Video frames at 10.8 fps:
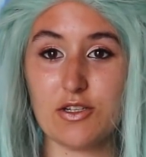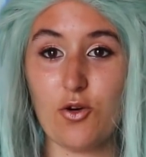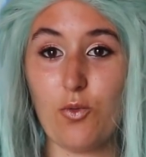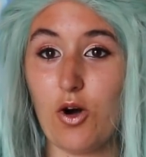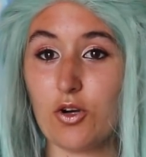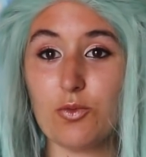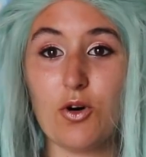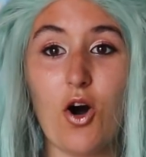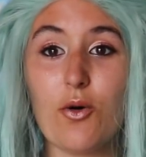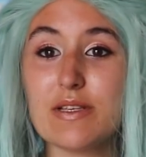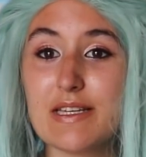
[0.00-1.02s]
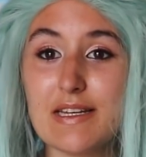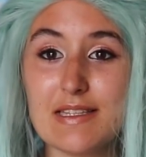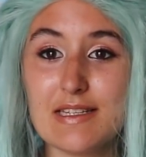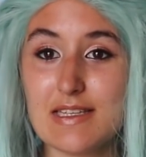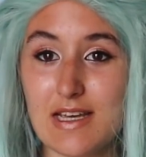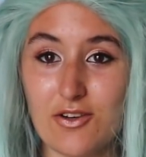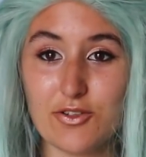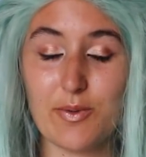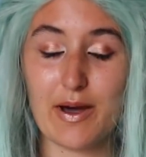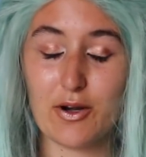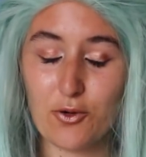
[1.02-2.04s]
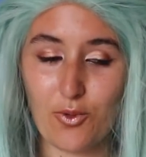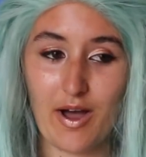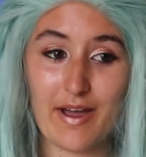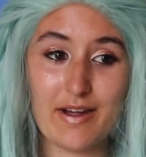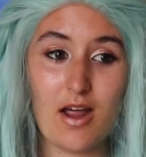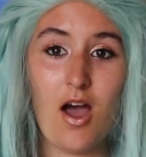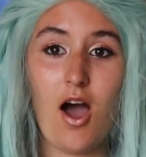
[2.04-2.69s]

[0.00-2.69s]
you know, water will always get in the tail no matter what.